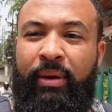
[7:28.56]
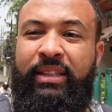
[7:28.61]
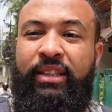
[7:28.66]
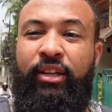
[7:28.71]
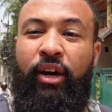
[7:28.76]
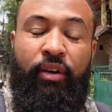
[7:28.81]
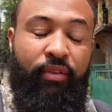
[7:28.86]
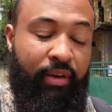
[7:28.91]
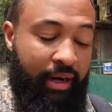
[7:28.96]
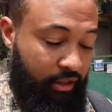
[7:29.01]

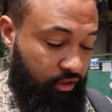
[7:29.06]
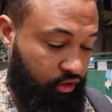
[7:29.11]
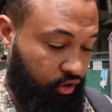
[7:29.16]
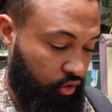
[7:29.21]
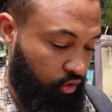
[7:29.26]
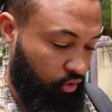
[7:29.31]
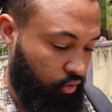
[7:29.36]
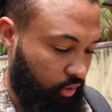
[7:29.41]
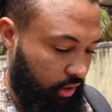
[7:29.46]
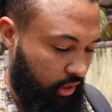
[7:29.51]
direct
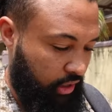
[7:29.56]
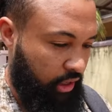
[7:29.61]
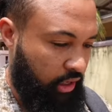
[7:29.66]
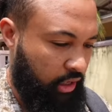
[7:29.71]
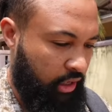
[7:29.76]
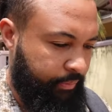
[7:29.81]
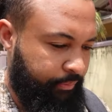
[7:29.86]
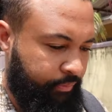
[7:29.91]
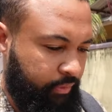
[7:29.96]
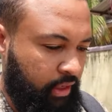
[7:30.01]
to
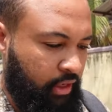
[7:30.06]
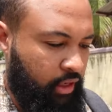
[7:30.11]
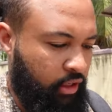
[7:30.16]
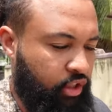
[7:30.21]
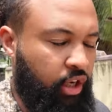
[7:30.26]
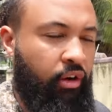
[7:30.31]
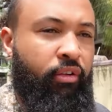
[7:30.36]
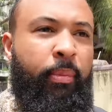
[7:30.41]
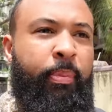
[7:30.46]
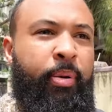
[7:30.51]

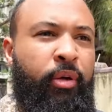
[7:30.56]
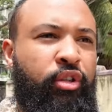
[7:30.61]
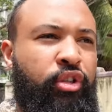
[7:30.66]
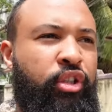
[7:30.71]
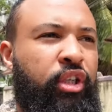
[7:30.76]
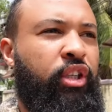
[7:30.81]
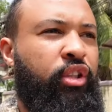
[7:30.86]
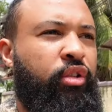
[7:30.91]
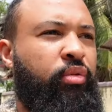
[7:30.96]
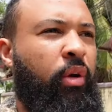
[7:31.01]

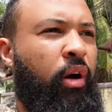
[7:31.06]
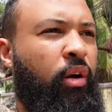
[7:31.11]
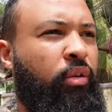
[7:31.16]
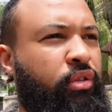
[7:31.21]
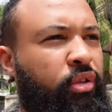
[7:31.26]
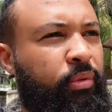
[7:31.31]
Cherrapunji as well.